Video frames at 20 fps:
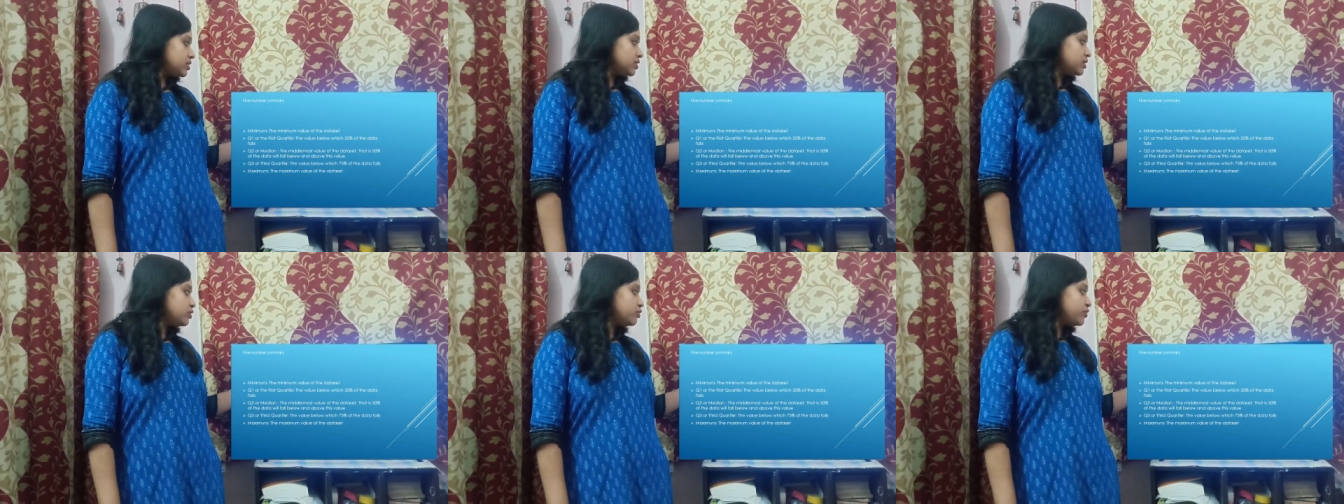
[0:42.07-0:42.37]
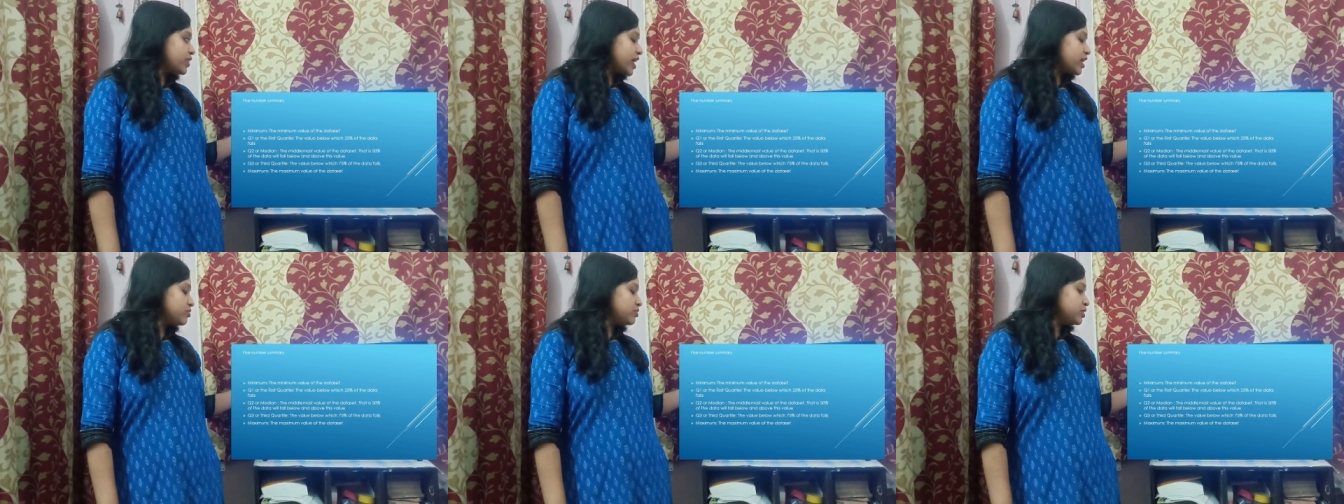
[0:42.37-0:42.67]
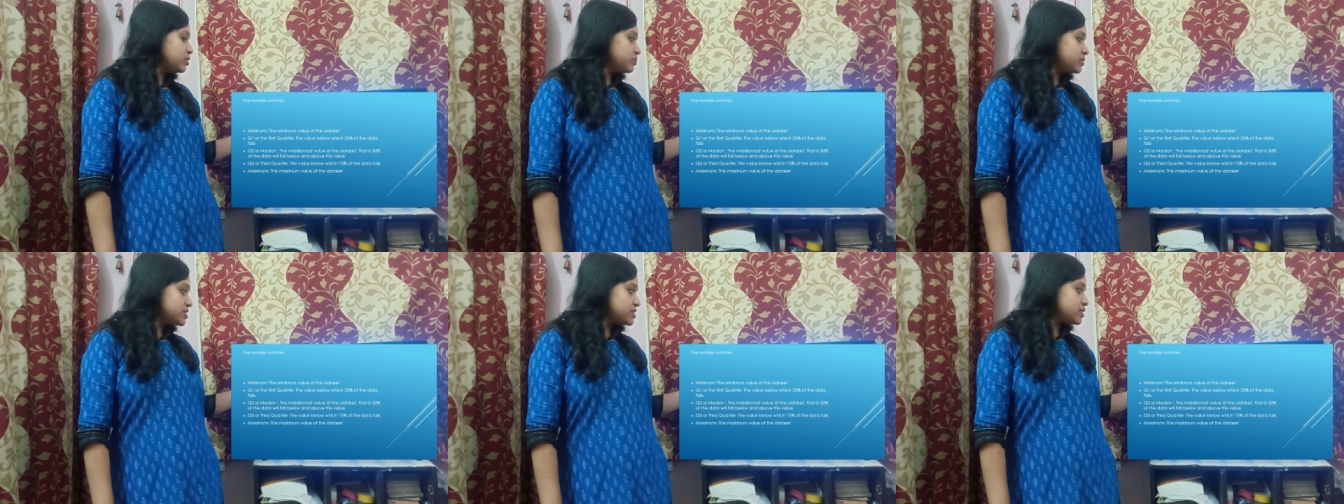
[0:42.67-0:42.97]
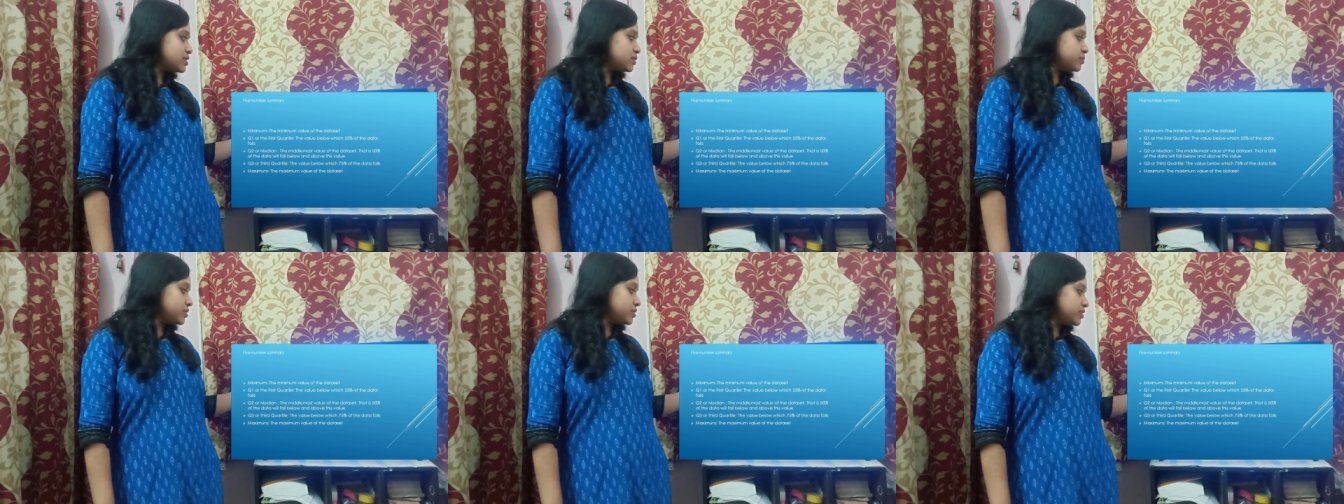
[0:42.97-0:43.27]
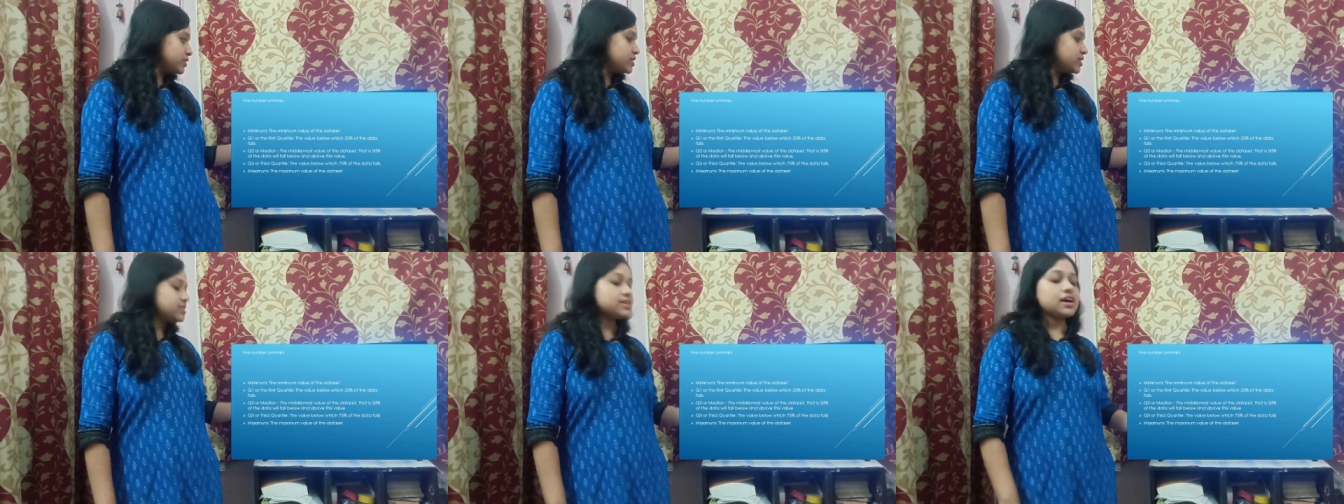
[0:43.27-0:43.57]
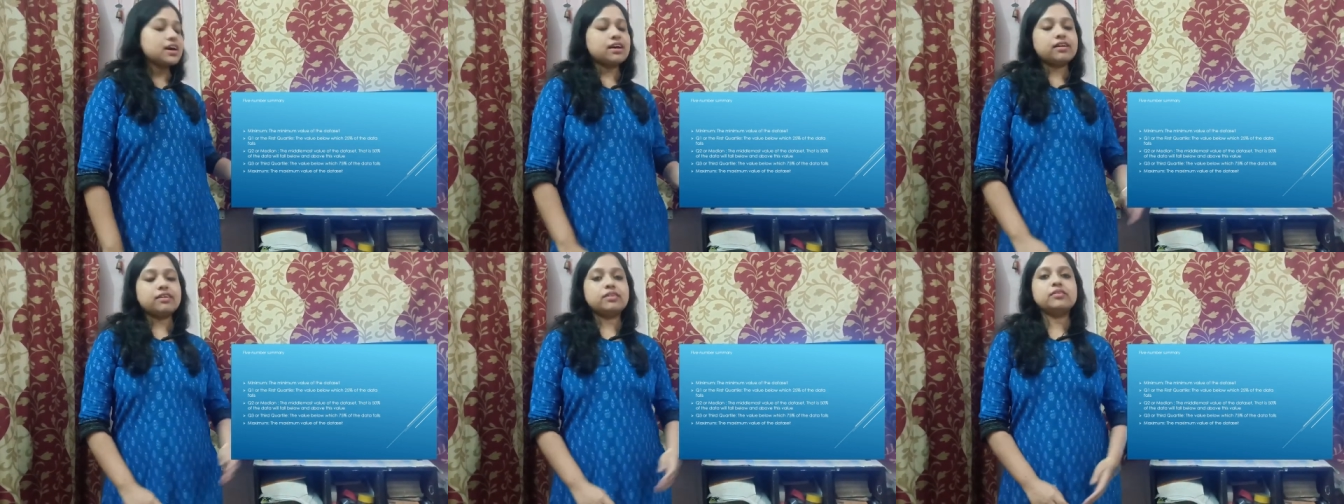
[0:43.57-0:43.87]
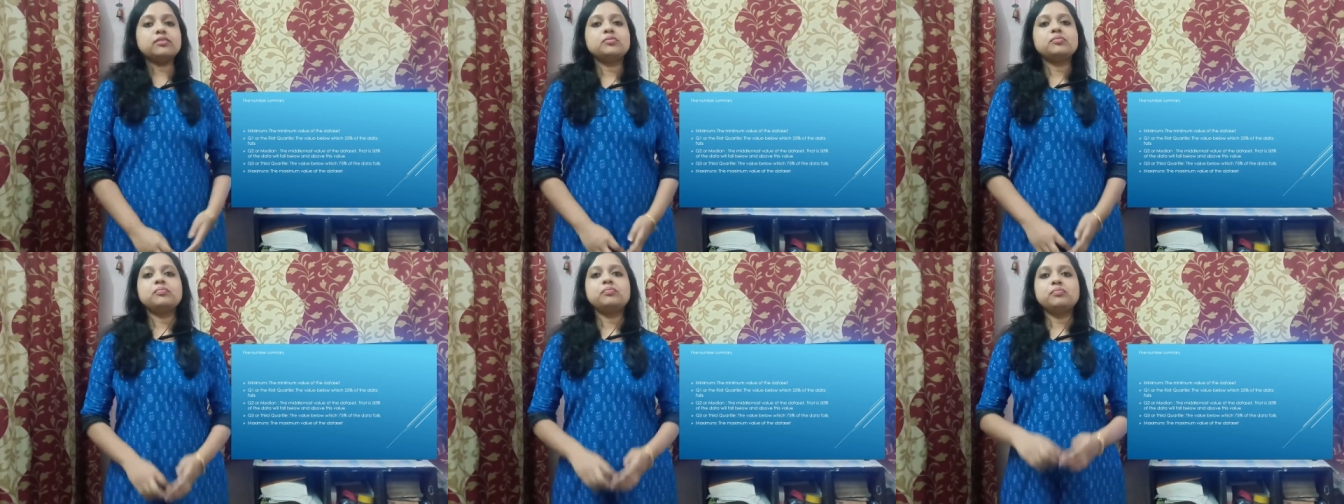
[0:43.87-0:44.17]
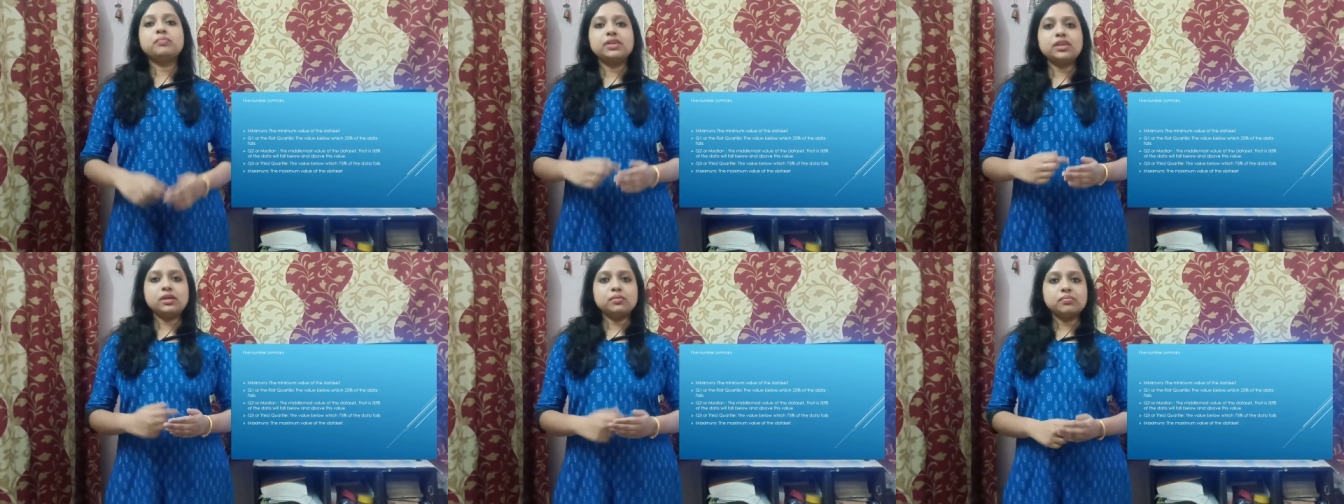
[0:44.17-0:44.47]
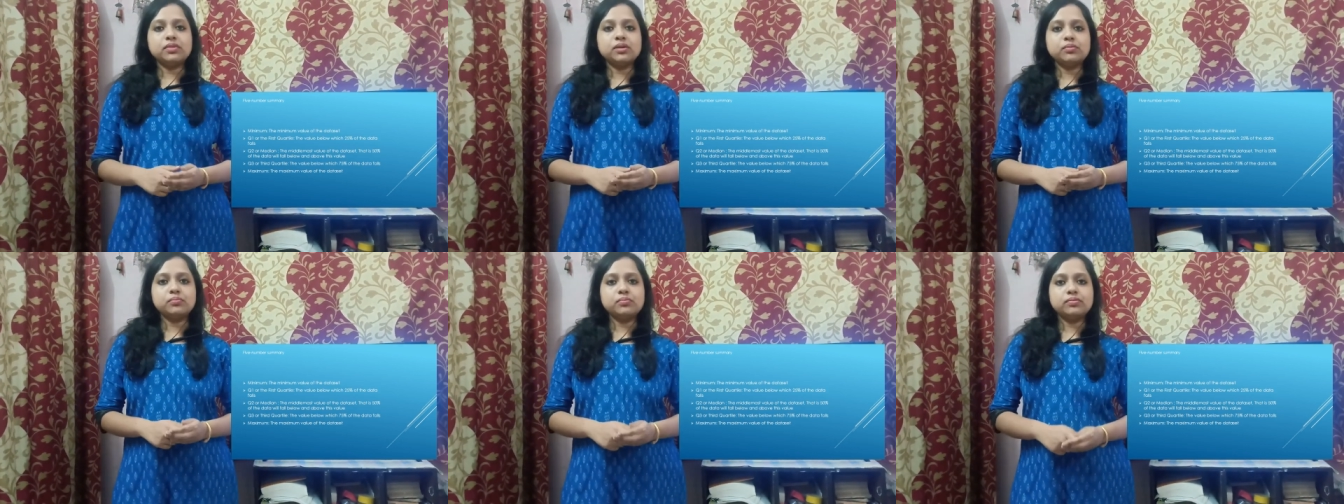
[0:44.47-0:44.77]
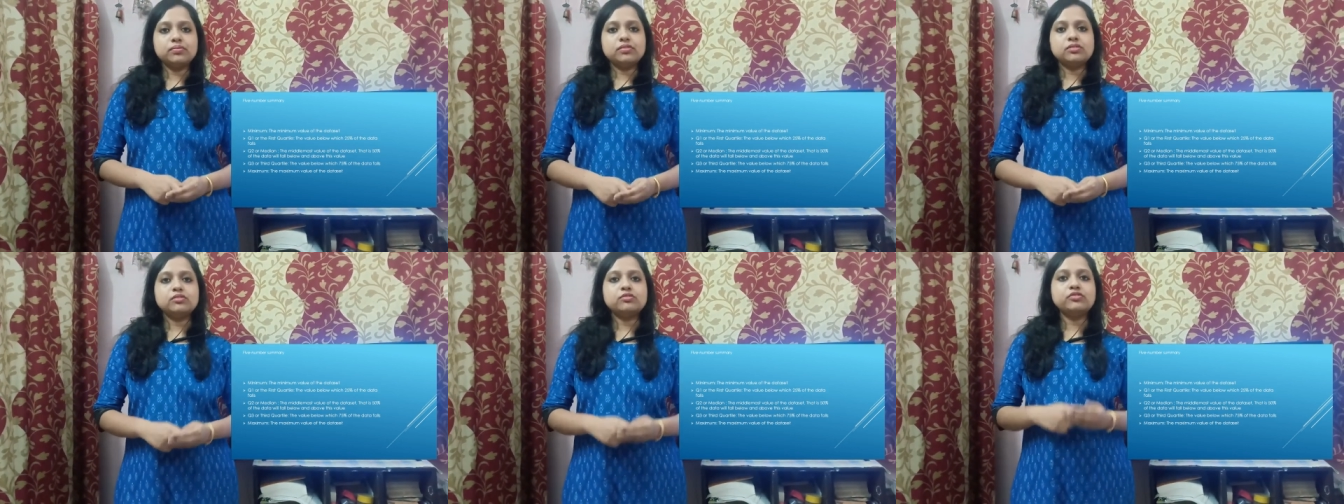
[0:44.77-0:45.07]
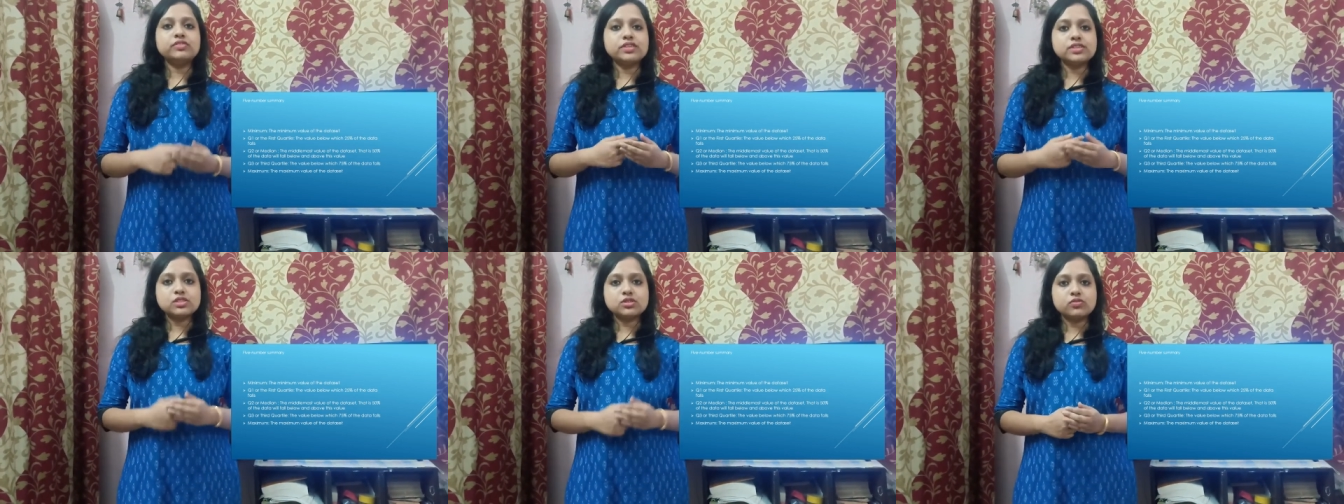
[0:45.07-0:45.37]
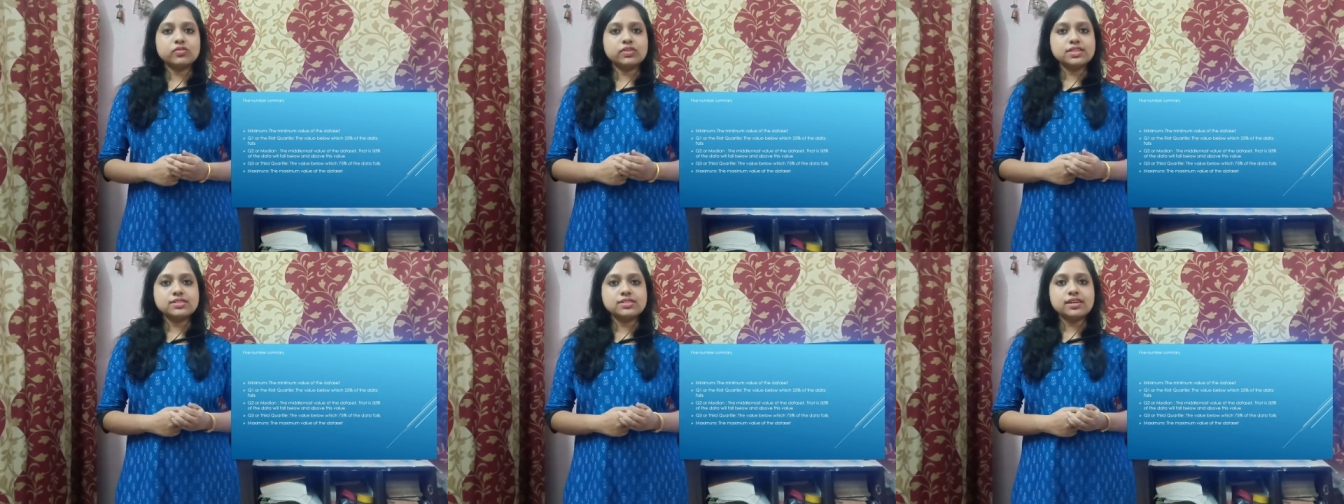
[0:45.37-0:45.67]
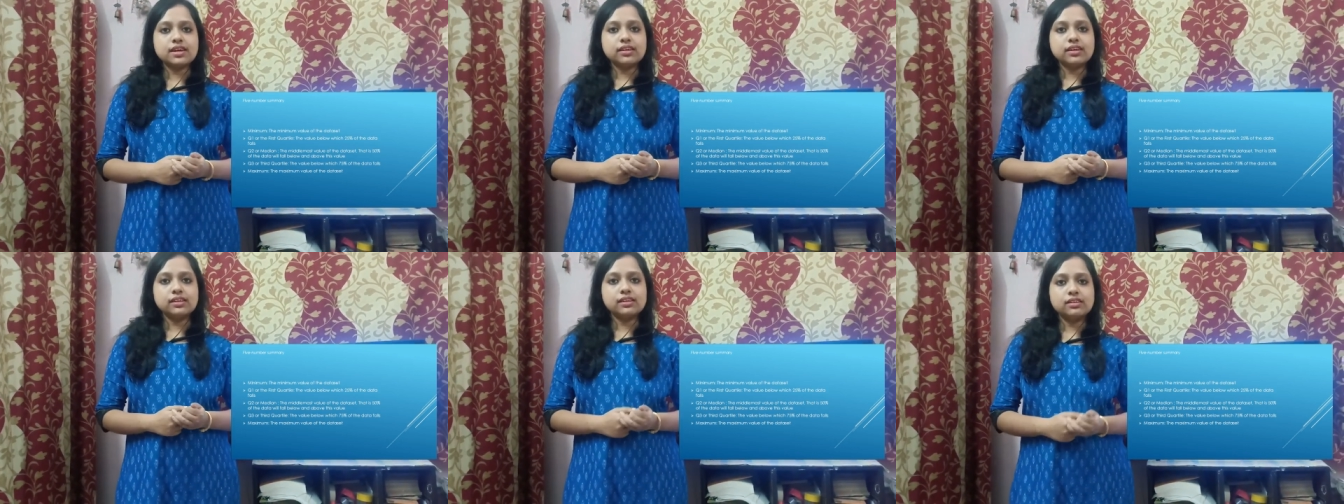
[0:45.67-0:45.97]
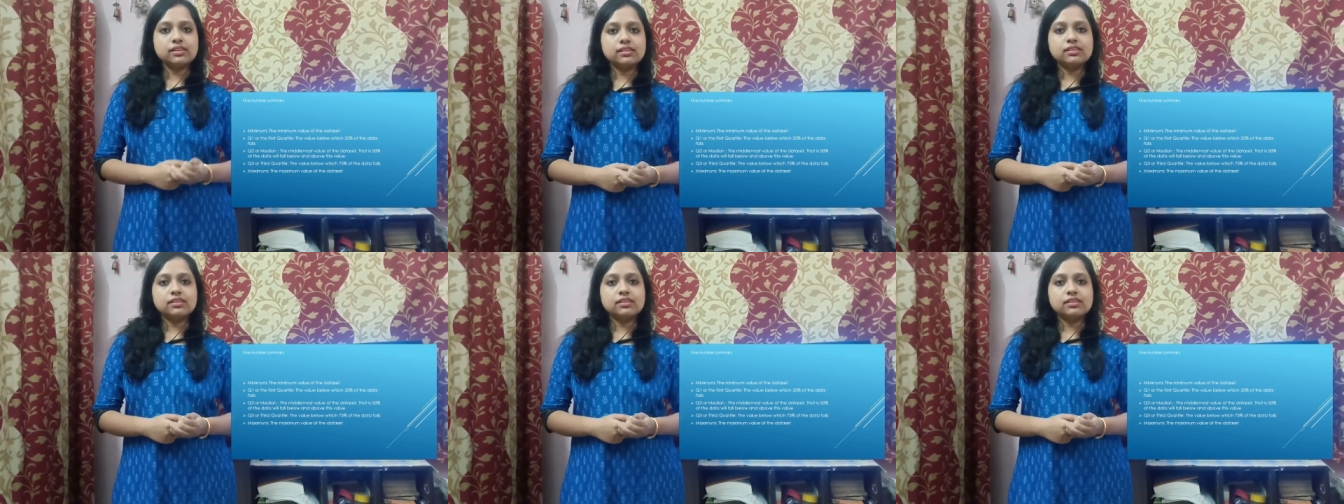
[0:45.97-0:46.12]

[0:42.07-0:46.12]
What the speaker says: The 5-number summaries are minimum, first quartile,